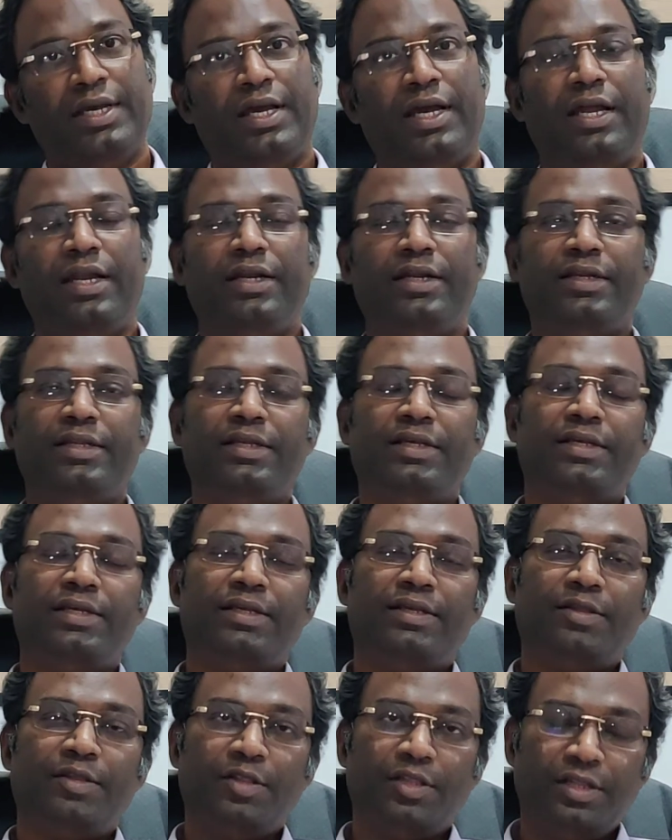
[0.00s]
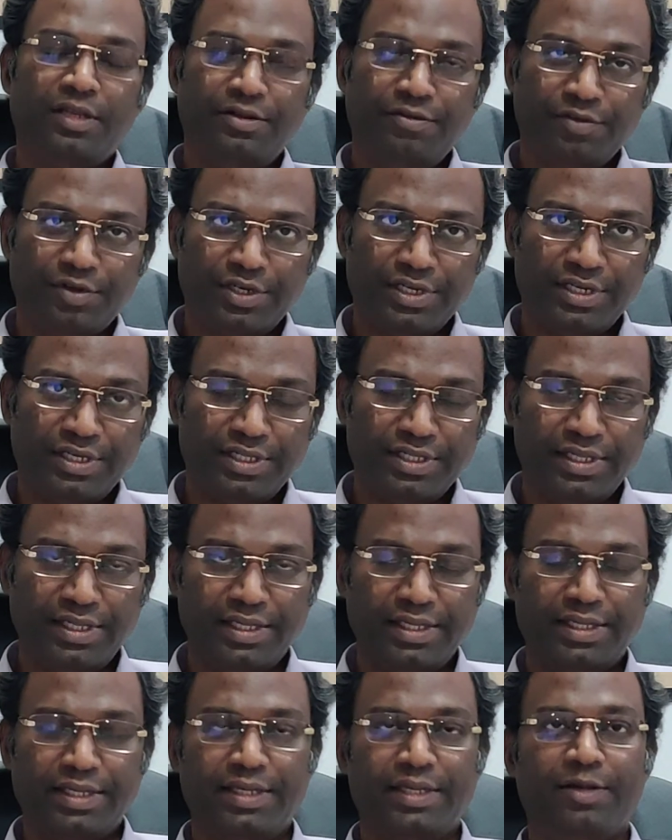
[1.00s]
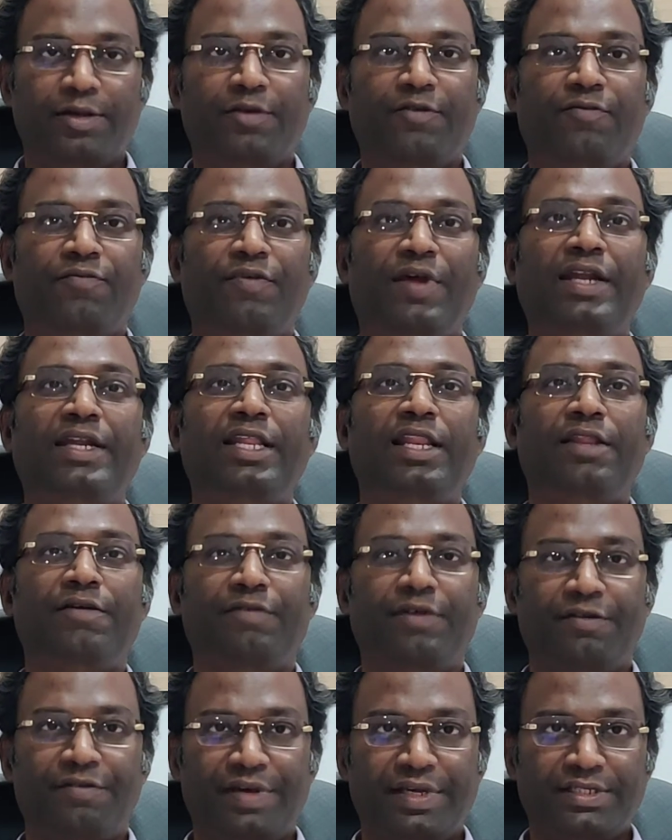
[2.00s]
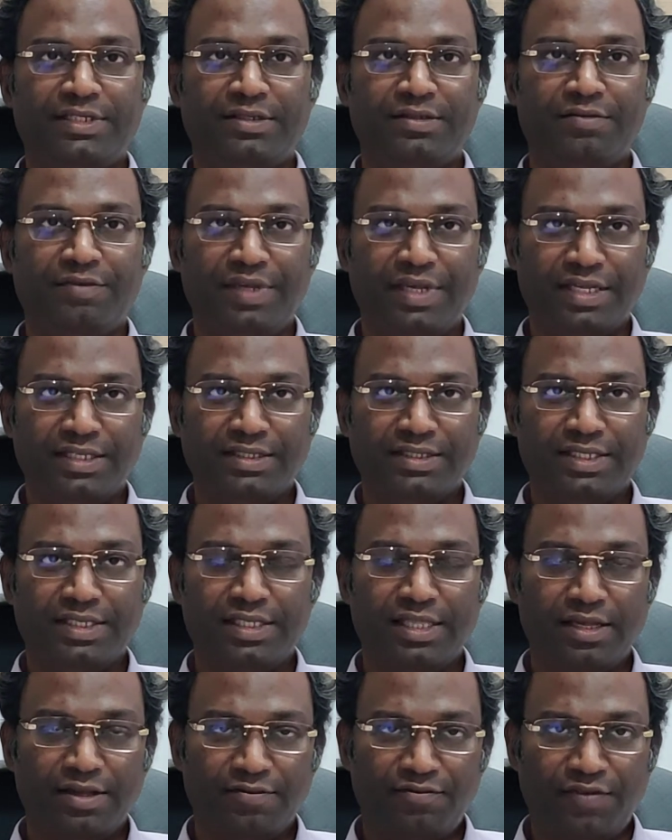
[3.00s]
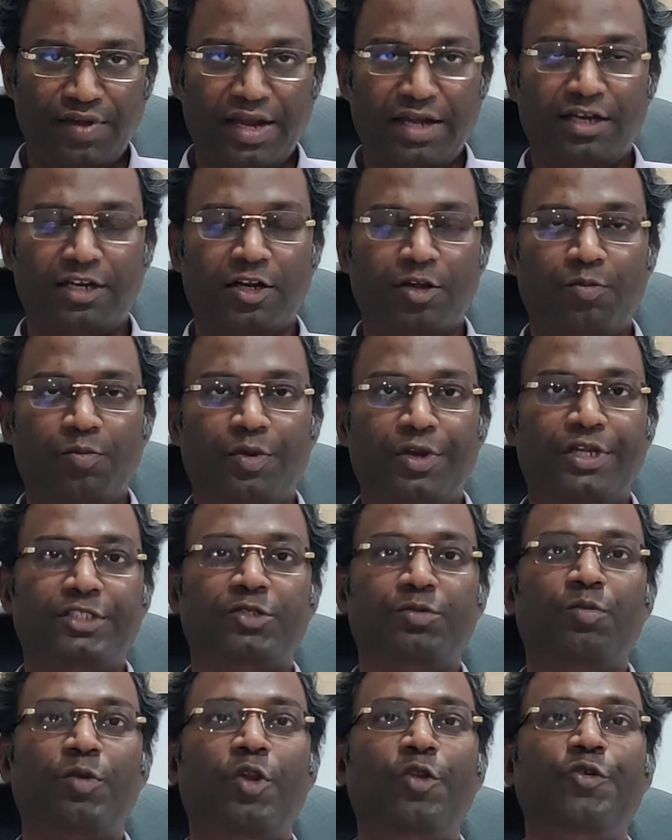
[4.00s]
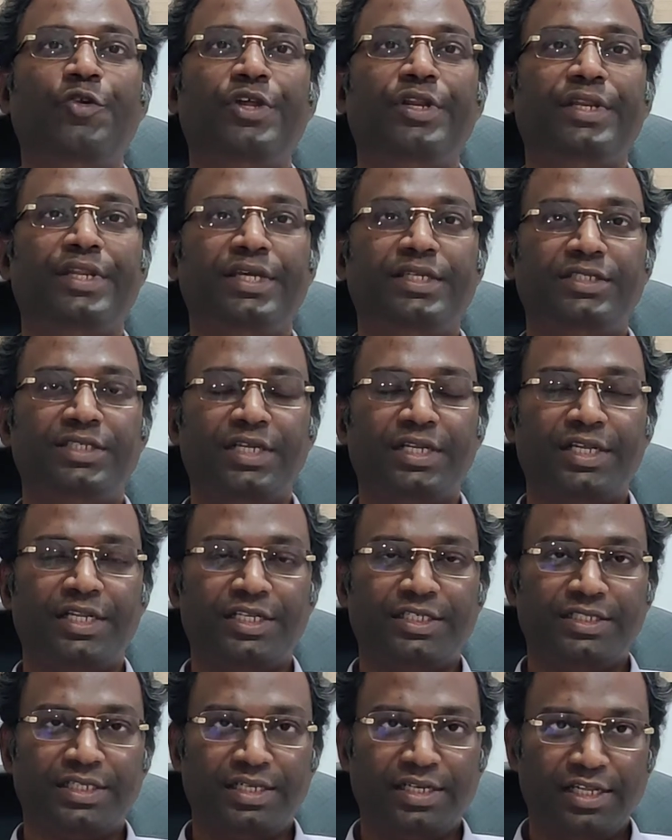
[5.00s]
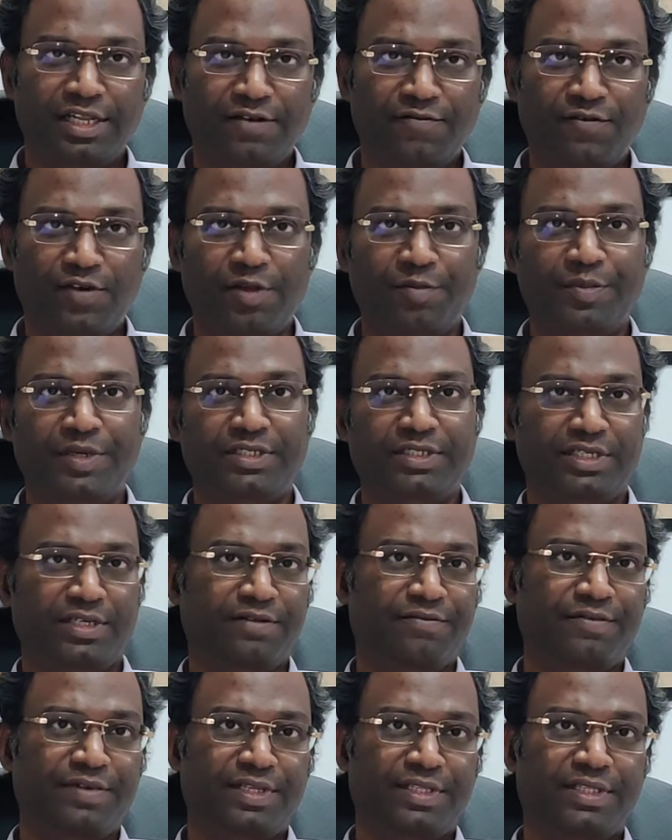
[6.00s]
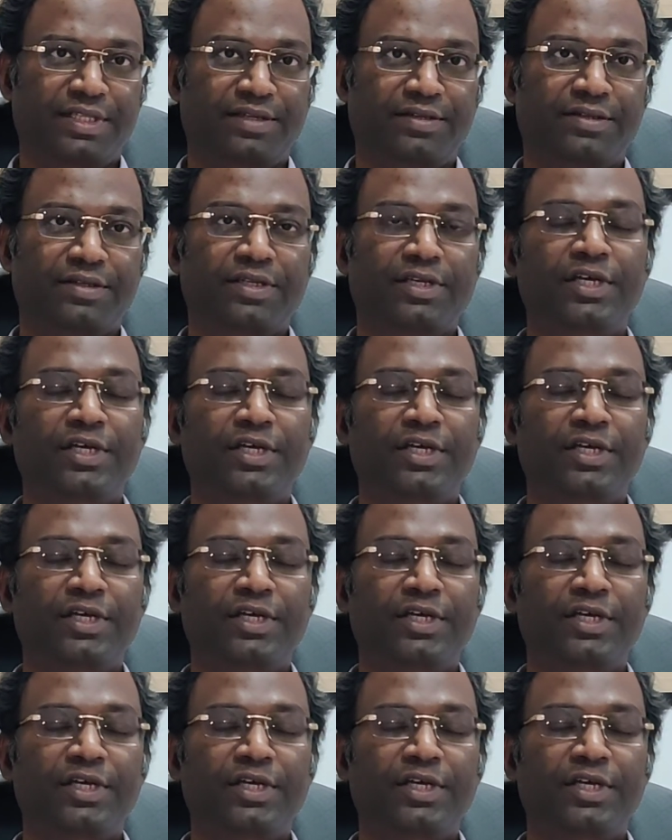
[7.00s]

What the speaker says: And even in the fatty liver wise, we can see the fat droplets, ballooning, degeneration, inflammation, everything.